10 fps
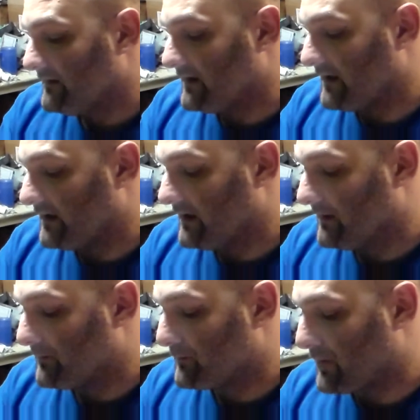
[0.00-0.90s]

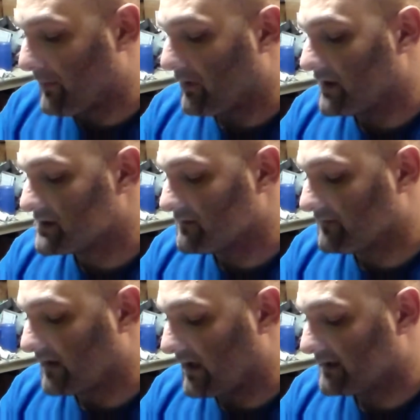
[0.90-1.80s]
the preparation
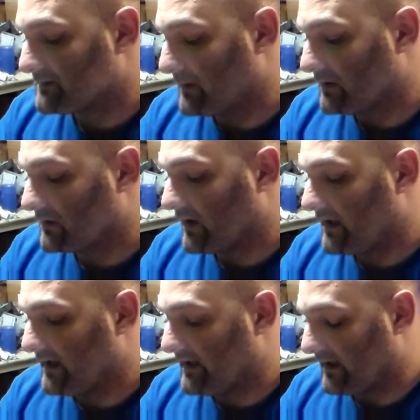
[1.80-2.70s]
for the Let's Build,
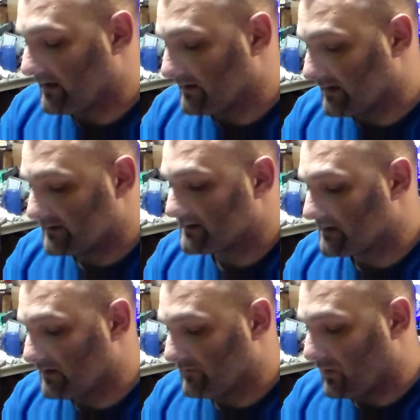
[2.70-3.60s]
i.e. getting a
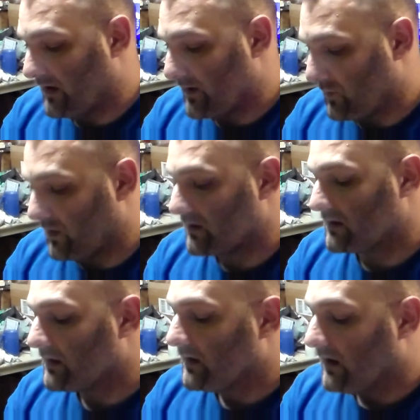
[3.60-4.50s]
list of what I
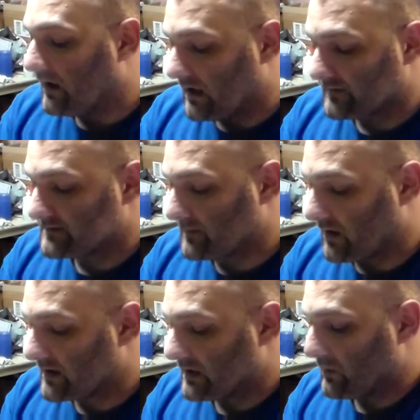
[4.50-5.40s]
want,
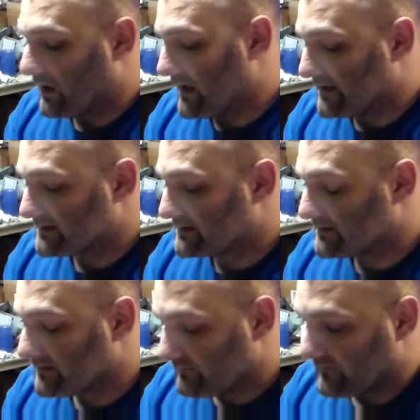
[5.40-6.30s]
aftermarket
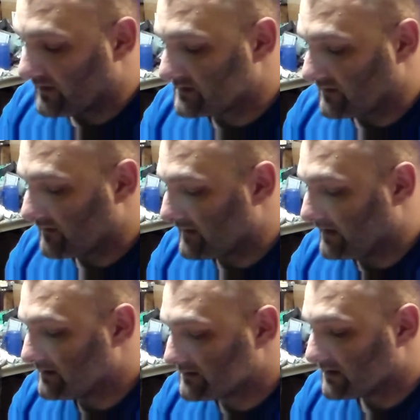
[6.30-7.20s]
wise, various other
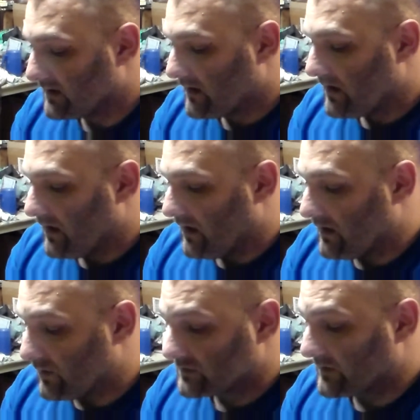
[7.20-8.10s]
things.
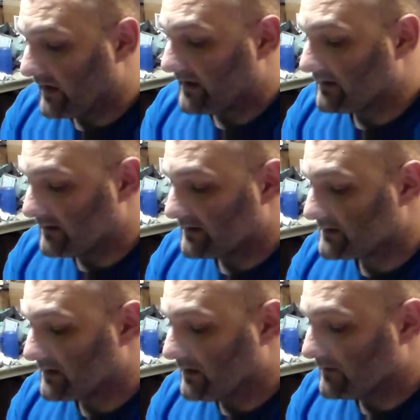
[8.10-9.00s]
Also getting a
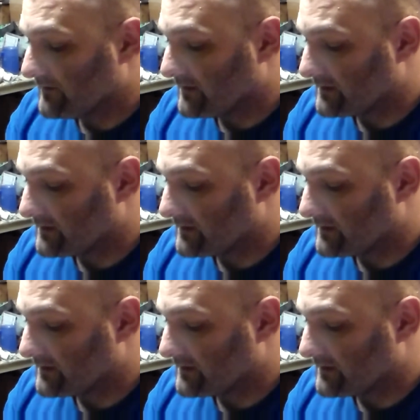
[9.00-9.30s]
list of the